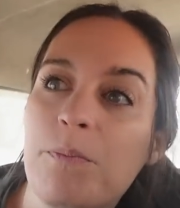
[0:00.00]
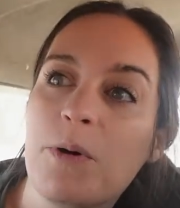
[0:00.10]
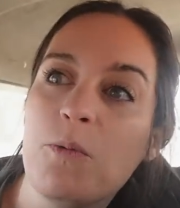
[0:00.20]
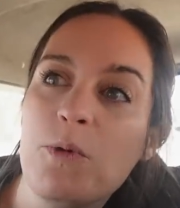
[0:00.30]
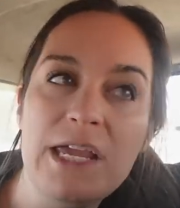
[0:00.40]

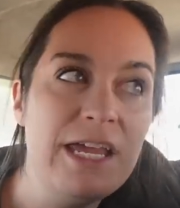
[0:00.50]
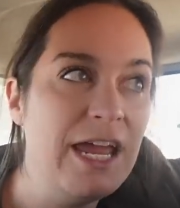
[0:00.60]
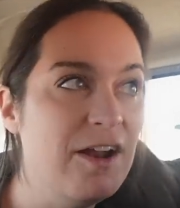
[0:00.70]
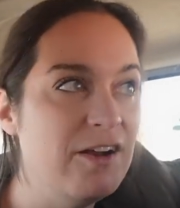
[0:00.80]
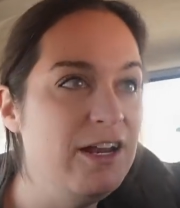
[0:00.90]
But we
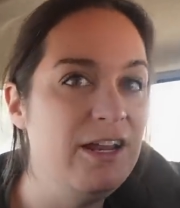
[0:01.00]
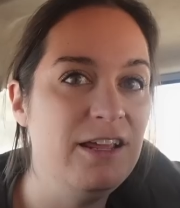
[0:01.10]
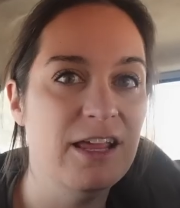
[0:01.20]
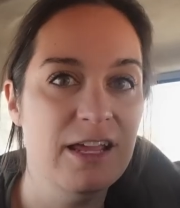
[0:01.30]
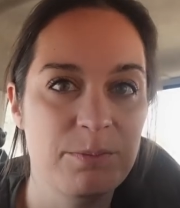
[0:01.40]

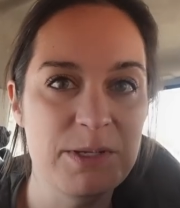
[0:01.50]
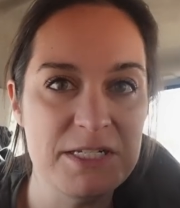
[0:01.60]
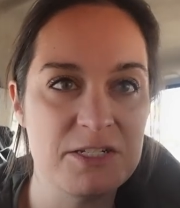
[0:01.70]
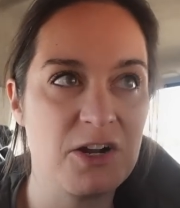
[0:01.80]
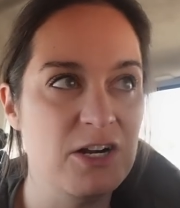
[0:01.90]
carry like
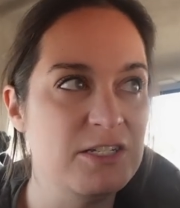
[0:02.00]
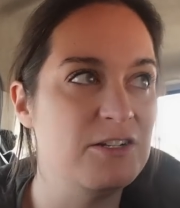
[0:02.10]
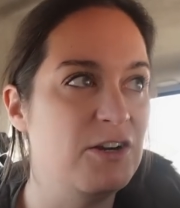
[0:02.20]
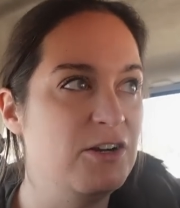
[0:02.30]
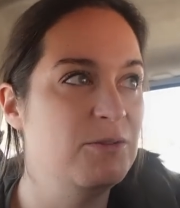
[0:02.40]
business cards
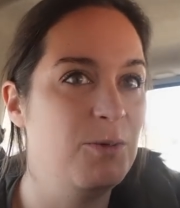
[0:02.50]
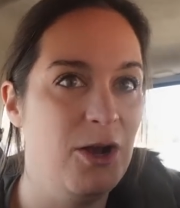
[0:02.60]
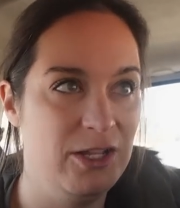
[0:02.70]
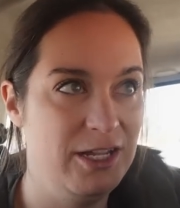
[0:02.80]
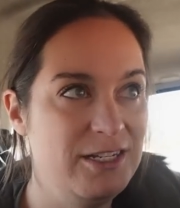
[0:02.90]
in our
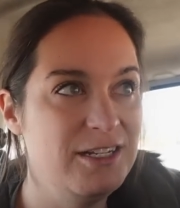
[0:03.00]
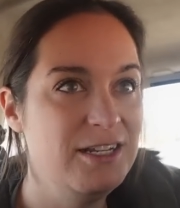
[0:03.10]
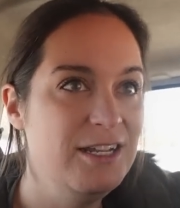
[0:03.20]
wallet.